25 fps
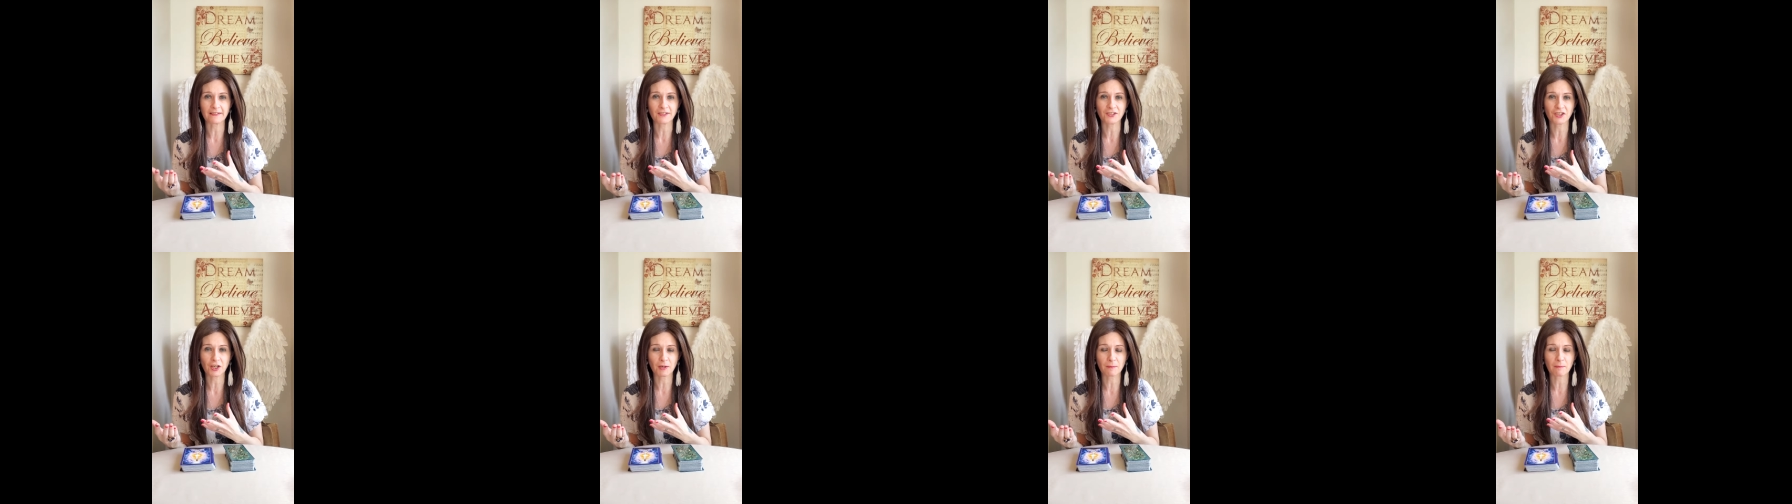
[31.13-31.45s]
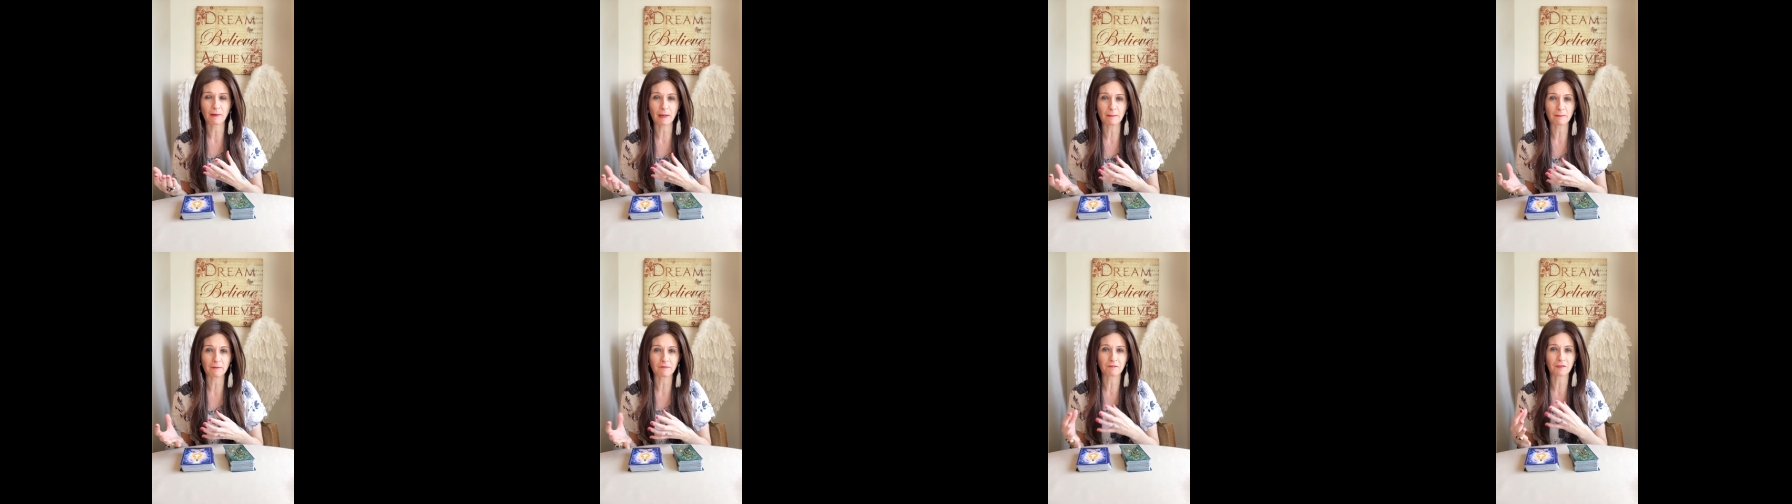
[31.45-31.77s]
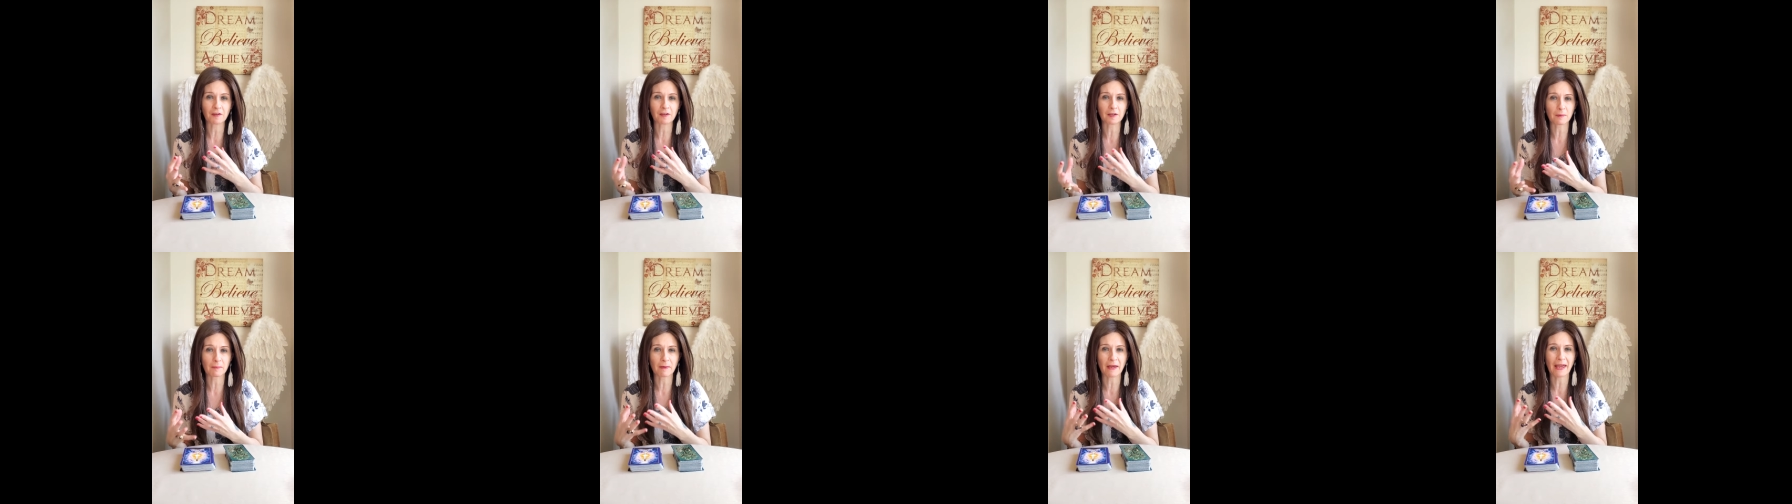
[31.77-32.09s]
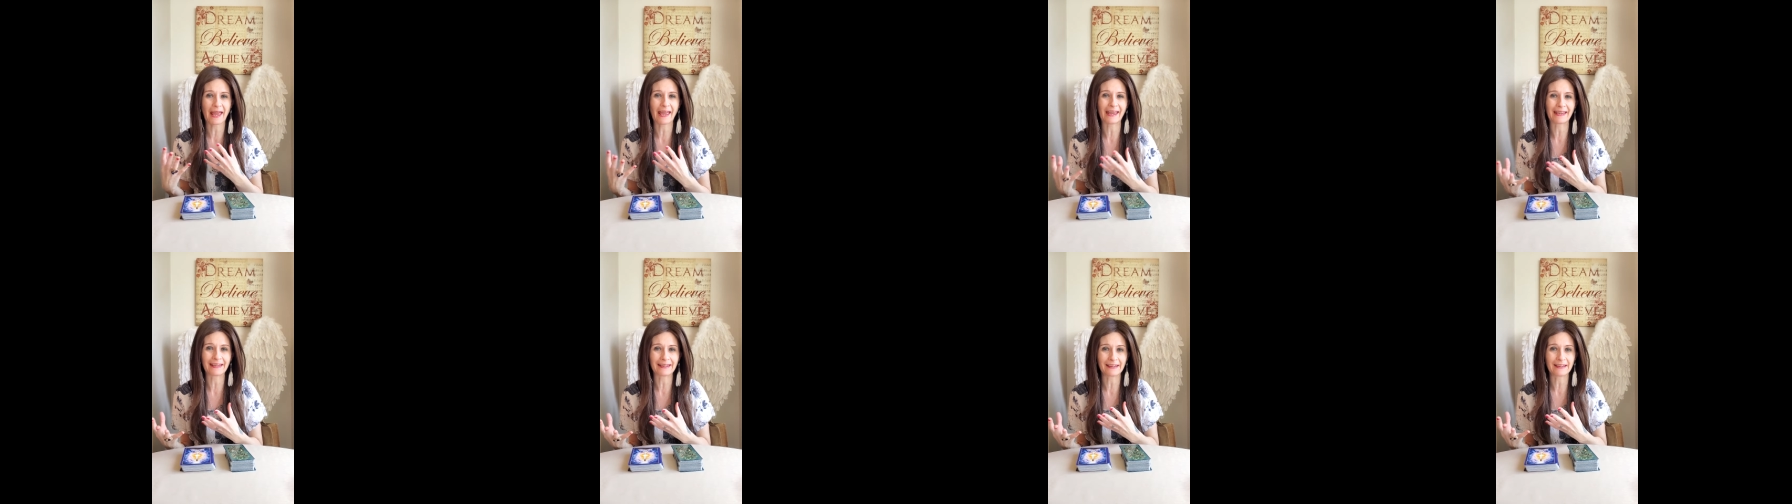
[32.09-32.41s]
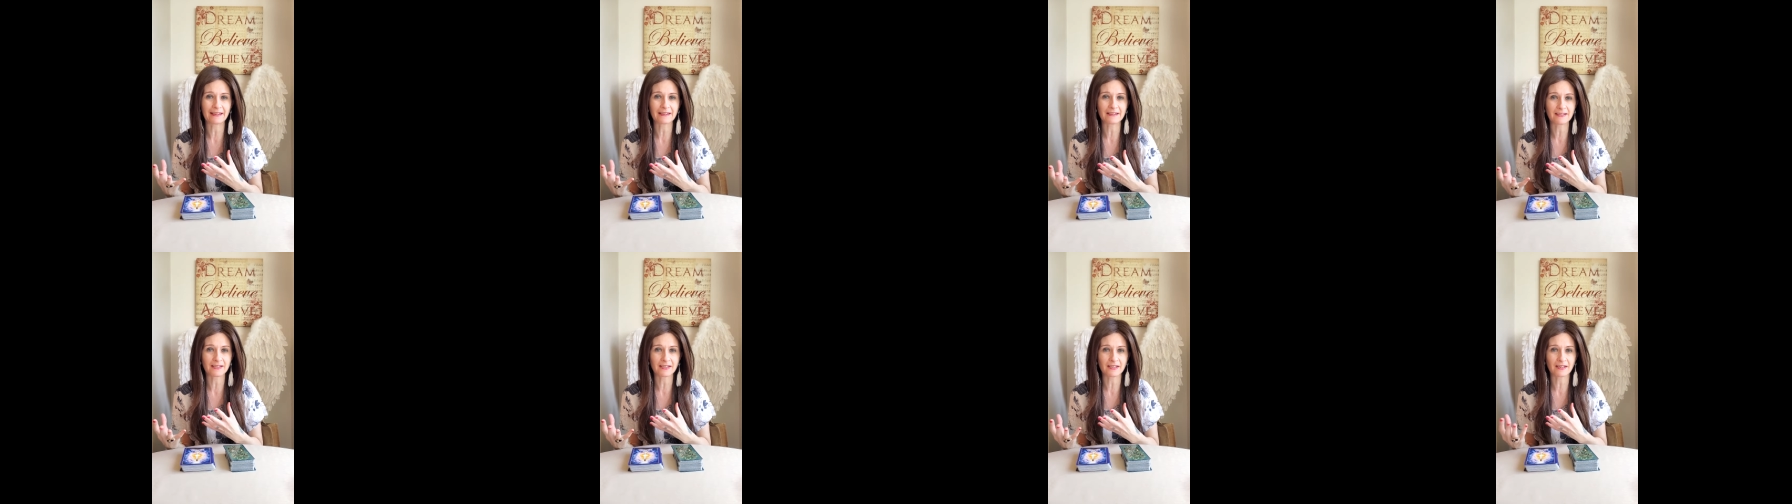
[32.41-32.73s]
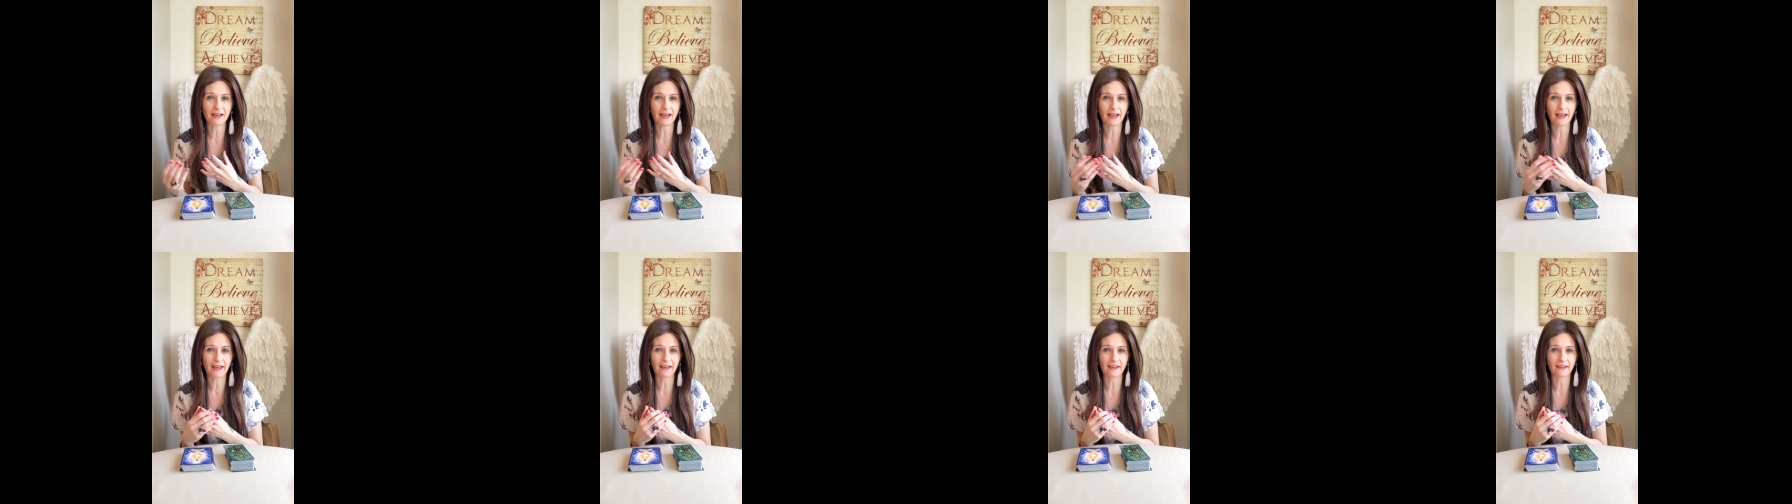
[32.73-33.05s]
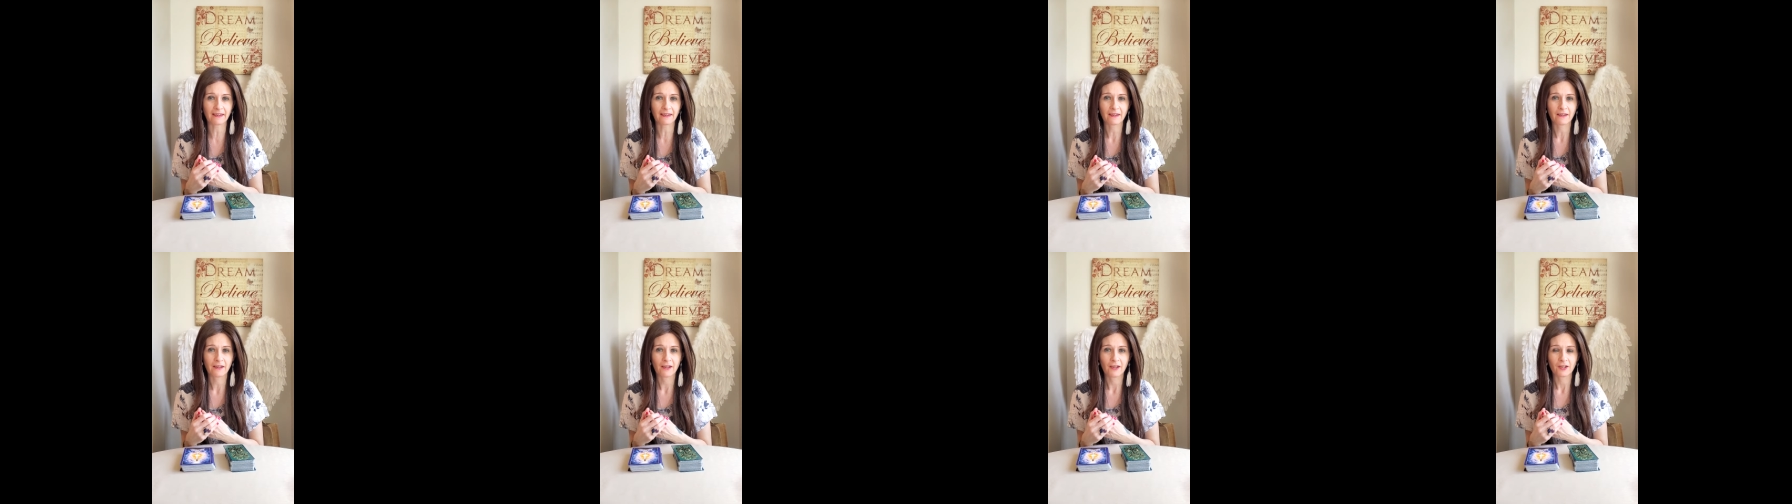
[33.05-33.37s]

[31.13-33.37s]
So you may be feeling a bit achy today,